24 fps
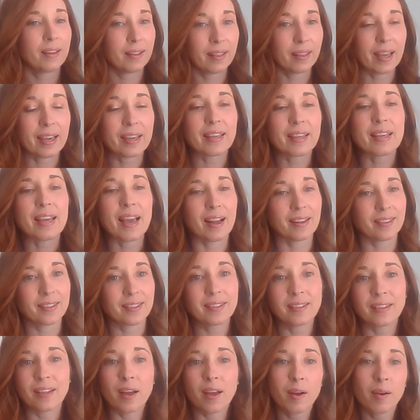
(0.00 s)
like,
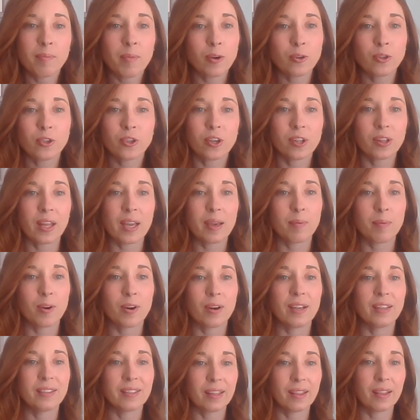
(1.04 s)
yes, the emotional labor
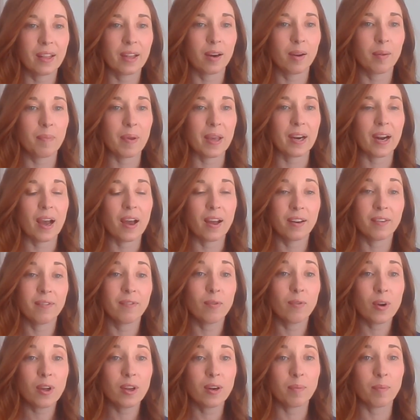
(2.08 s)
is a little bit
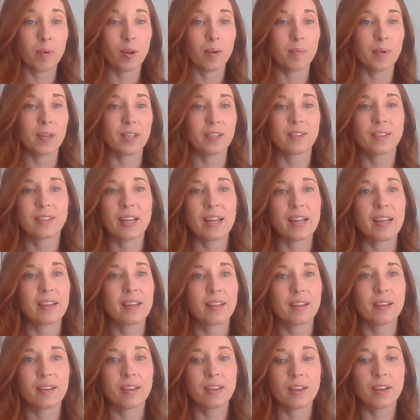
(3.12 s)
unavoidable, but
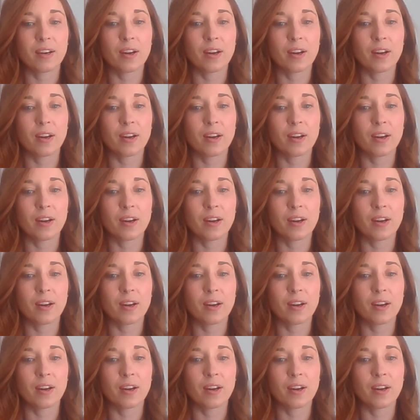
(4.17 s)
saying,